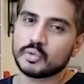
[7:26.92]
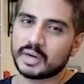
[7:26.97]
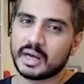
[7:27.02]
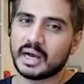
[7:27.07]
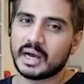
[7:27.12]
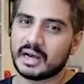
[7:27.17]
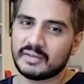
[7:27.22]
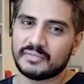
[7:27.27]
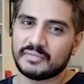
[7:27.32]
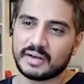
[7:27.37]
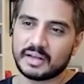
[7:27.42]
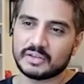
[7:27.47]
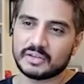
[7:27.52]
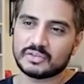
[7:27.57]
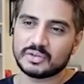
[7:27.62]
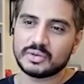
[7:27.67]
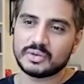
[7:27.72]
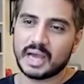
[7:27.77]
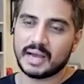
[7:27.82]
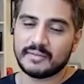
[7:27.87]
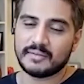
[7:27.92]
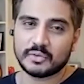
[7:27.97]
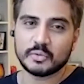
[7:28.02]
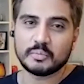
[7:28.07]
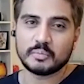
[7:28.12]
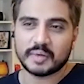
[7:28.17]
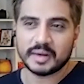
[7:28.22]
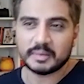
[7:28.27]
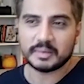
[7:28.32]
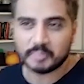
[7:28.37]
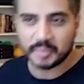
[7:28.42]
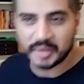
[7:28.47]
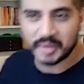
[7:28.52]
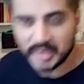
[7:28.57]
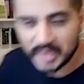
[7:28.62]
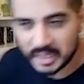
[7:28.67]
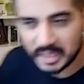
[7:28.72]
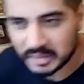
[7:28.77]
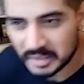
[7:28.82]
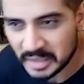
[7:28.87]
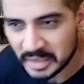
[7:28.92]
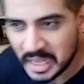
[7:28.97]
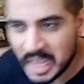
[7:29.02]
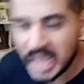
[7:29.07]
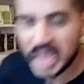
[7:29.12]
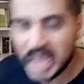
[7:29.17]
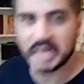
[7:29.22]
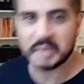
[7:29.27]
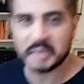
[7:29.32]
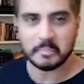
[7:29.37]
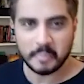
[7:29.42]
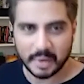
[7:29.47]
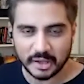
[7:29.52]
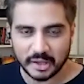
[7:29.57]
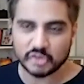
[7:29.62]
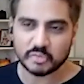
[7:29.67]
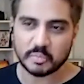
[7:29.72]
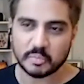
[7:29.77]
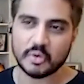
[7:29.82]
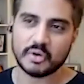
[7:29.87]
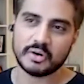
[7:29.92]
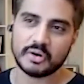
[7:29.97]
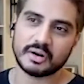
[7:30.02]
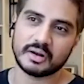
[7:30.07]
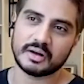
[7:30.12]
a half hours. So you have to bring it in a much more,